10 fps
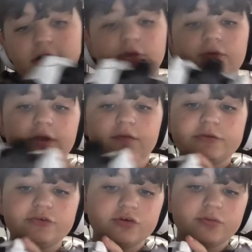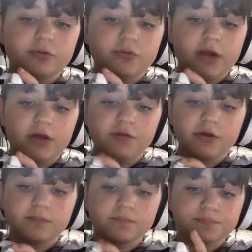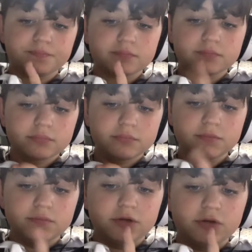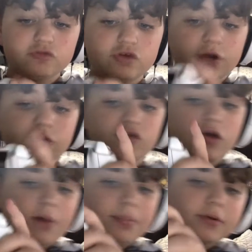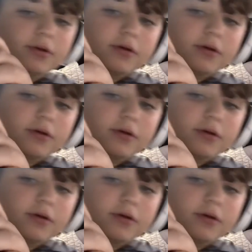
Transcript: You can have the choice between having no trigger stop